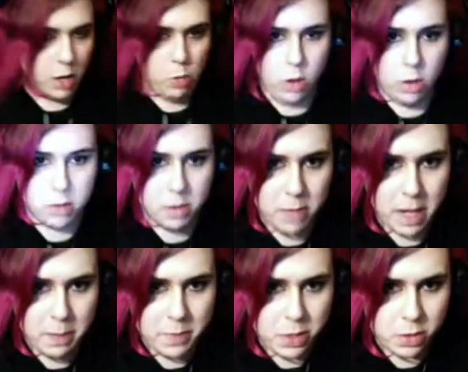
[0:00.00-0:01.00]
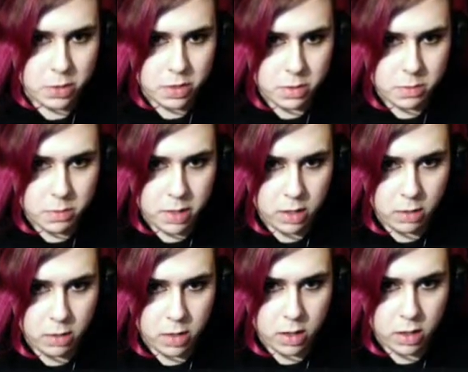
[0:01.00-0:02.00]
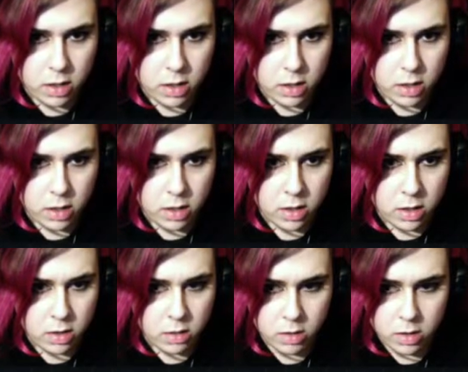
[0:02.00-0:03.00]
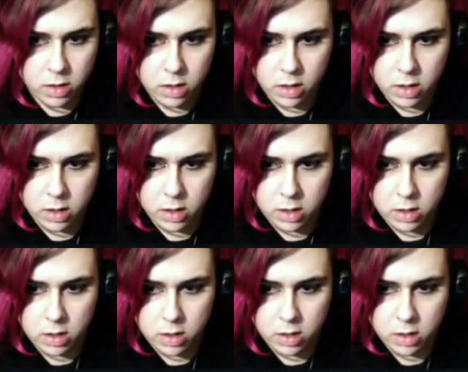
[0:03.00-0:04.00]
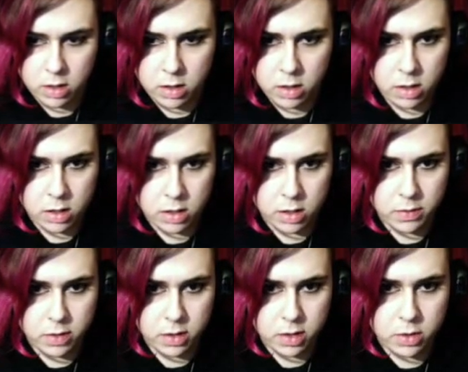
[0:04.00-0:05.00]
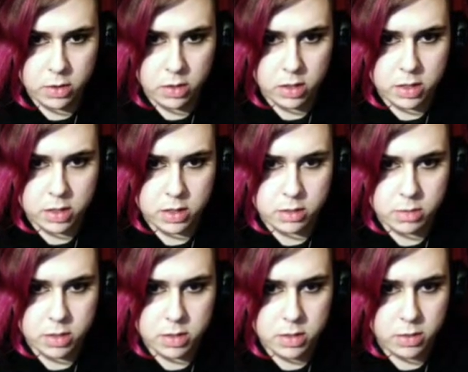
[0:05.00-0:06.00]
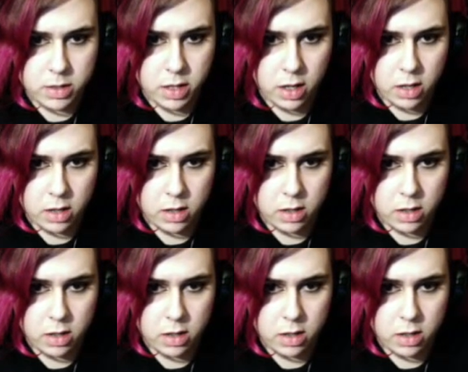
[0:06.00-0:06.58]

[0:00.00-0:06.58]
well, the map shows us being right... right there. Activate the hydraulic systems. It's right there.